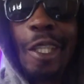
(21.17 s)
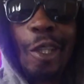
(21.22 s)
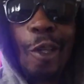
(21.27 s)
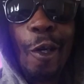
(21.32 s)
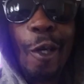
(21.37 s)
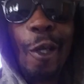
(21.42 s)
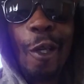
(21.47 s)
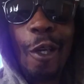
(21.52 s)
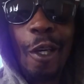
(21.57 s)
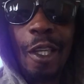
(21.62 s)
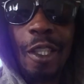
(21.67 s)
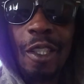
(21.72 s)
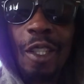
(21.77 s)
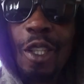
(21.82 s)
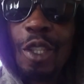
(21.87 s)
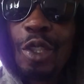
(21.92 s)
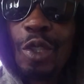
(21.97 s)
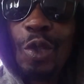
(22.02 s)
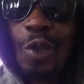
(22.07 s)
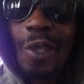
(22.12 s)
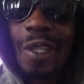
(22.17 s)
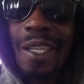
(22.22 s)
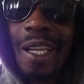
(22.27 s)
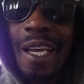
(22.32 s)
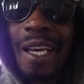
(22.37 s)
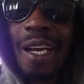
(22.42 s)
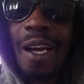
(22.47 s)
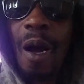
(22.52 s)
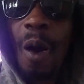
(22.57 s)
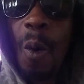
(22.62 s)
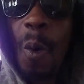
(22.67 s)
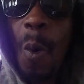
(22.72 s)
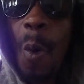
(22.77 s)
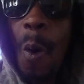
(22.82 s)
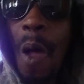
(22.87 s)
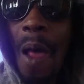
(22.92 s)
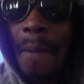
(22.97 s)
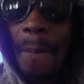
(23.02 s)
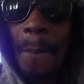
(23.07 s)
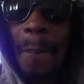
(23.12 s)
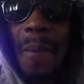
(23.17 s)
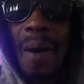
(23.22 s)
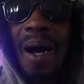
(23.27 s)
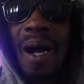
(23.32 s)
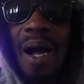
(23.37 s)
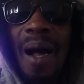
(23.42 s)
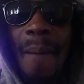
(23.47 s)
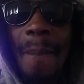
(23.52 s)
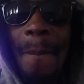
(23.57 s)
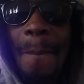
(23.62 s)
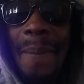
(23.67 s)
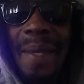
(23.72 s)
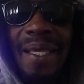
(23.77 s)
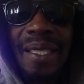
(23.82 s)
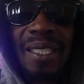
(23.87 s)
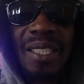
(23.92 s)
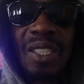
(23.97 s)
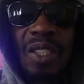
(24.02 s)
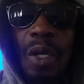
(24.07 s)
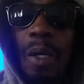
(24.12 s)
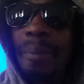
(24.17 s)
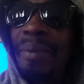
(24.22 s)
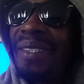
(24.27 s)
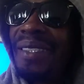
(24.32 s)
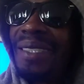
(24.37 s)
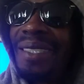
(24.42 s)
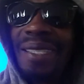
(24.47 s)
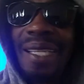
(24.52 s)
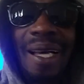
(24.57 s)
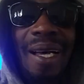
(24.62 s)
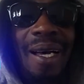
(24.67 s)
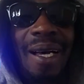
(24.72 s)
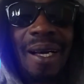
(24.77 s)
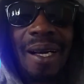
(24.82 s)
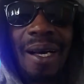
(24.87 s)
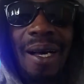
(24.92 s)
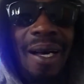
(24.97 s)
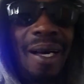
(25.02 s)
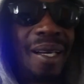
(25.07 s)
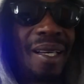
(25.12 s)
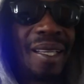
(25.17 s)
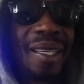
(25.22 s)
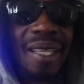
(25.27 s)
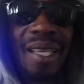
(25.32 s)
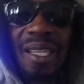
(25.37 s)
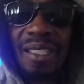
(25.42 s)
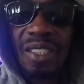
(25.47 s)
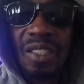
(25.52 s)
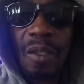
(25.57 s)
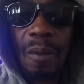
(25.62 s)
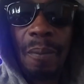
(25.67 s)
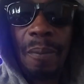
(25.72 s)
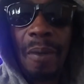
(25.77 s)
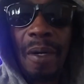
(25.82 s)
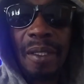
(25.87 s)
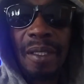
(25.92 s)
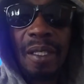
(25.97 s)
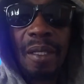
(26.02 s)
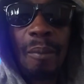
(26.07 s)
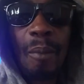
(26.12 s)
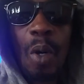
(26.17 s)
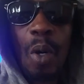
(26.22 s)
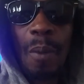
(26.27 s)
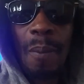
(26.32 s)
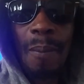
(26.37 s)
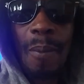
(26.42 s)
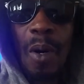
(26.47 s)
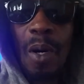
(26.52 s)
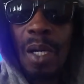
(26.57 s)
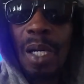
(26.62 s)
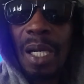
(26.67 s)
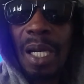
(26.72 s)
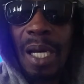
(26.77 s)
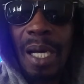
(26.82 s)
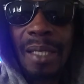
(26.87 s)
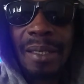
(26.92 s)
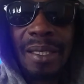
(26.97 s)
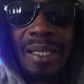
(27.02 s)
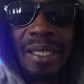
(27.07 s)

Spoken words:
now, you know, it does look like a one bag of mix-up saga and gas up on the bumbleclot